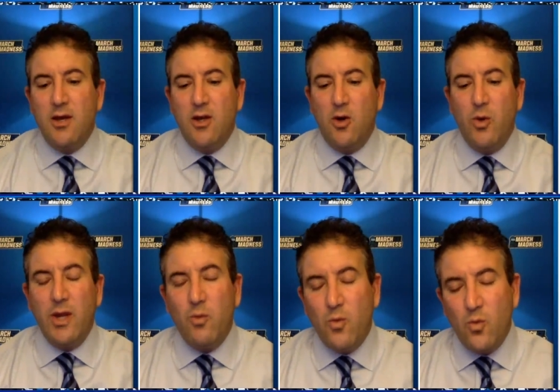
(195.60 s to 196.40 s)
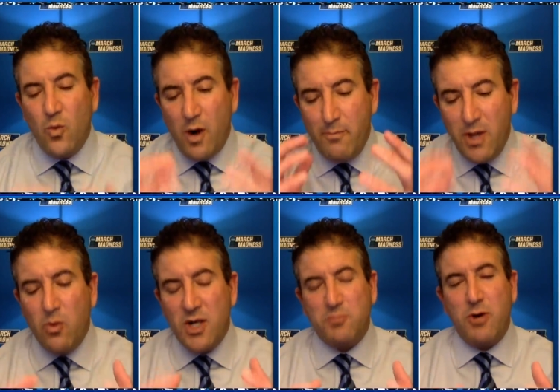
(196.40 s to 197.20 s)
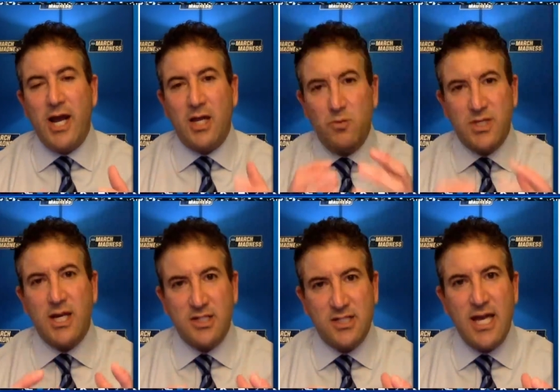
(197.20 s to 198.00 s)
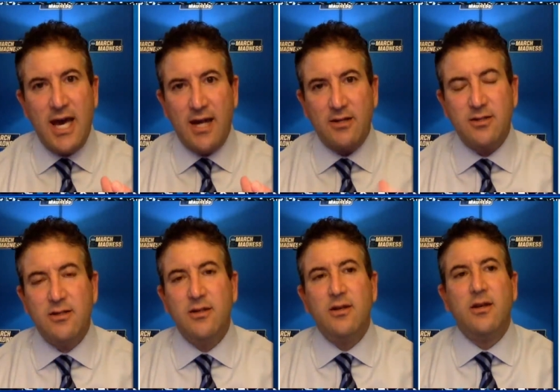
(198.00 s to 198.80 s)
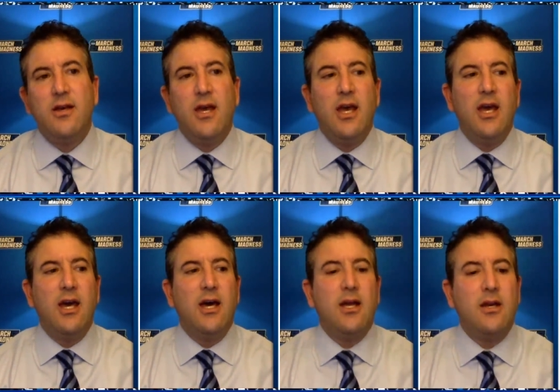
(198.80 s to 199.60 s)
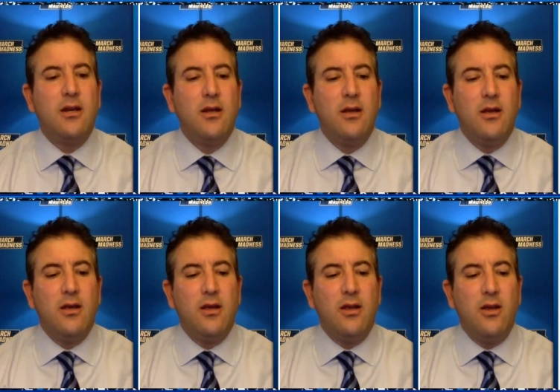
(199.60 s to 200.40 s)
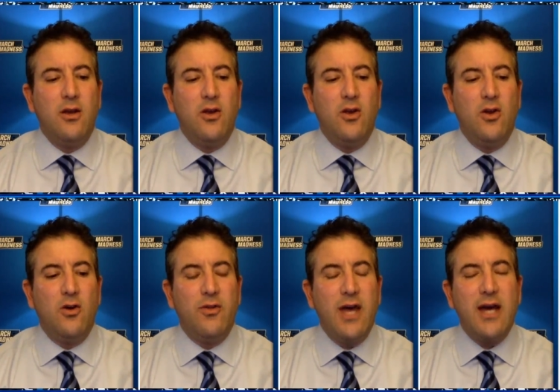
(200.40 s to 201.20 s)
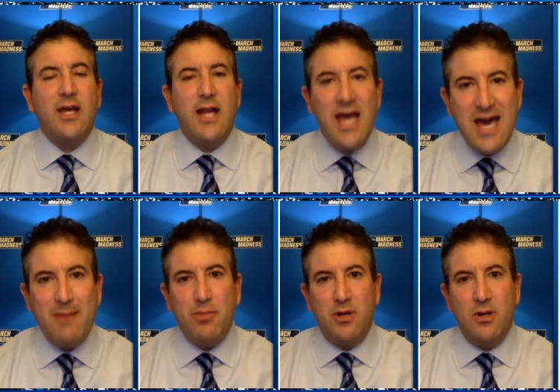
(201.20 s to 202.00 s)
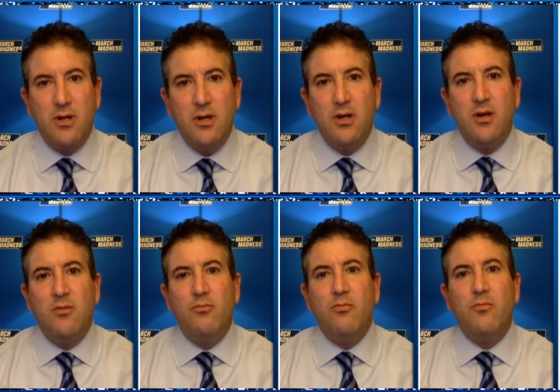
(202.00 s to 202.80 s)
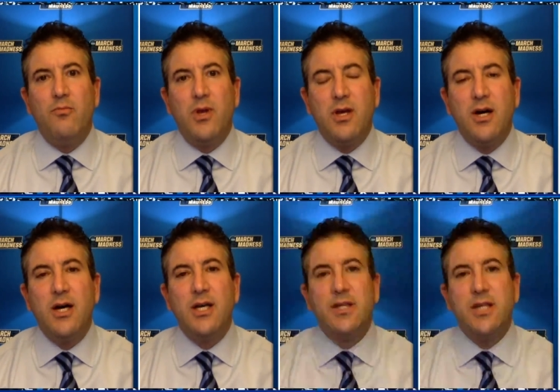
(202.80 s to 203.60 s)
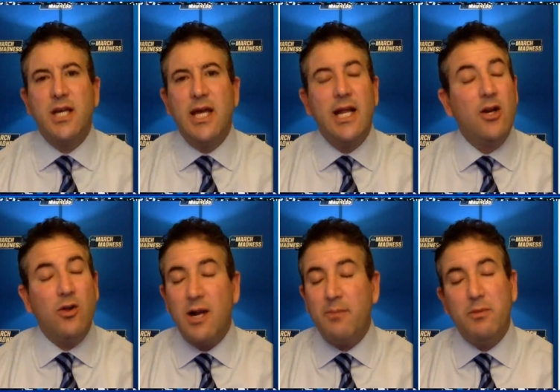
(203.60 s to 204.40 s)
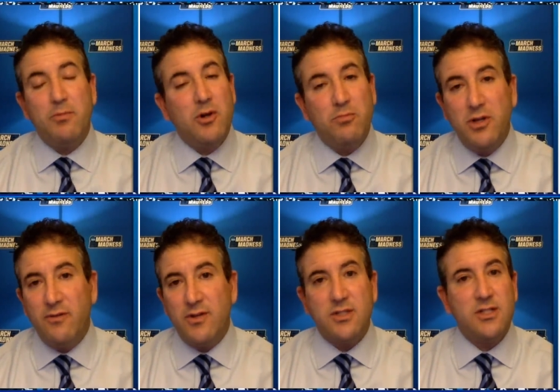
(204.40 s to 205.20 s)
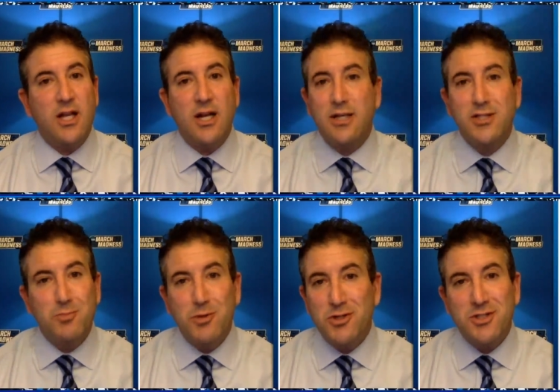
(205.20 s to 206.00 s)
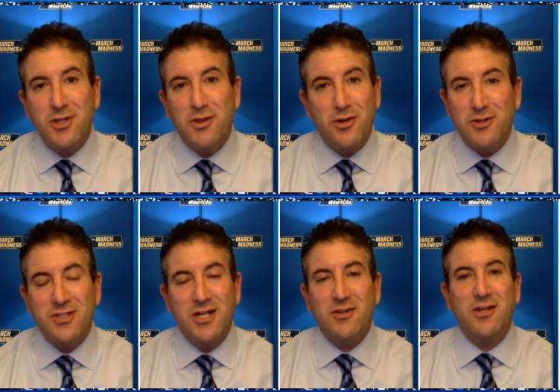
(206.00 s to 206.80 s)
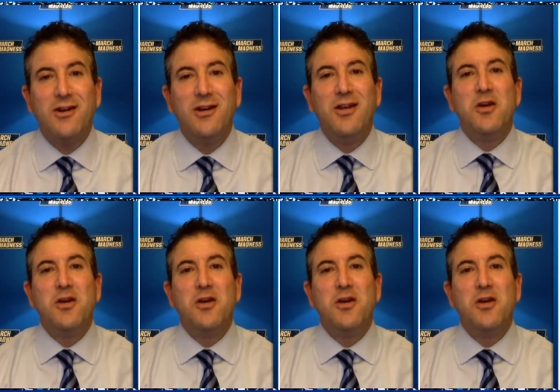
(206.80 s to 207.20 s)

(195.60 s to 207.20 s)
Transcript: you know, we our Midwest bracket was kind of stacked, and you know that can happen because, and I know a lot of people don't believe this, there's a lot of conspiracy theorists out there,